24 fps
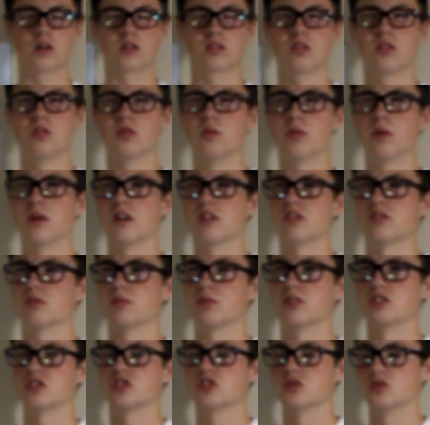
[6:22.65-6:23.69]
two pairs of
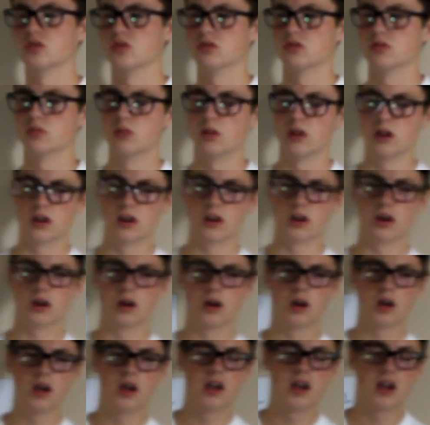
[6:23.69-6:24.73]
my shoes. But
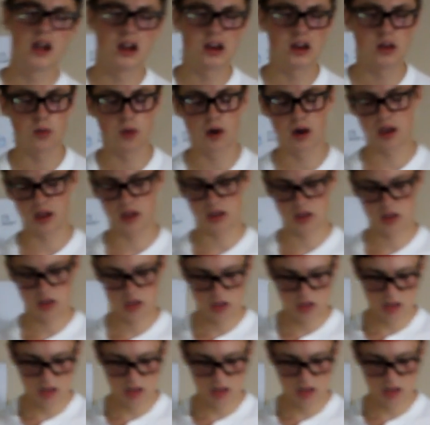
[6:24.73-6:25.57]
anyway,